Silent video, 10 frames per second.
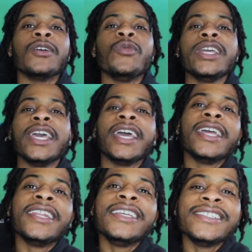We
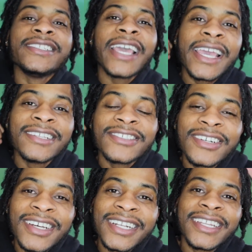getting these gains
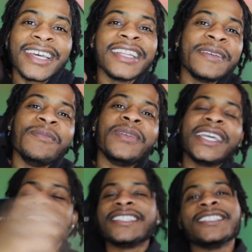on a daily
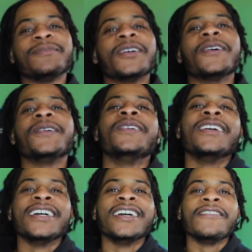basis, bro.
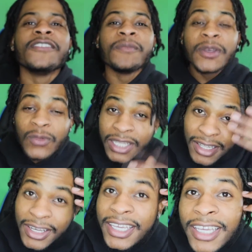Feel me? We
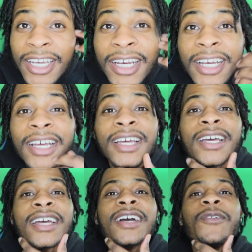looking
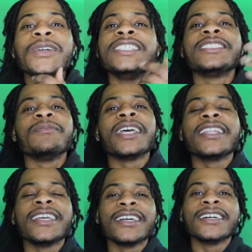good. We
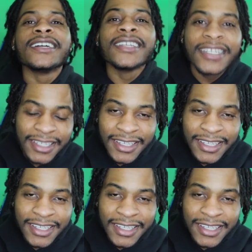smelling good.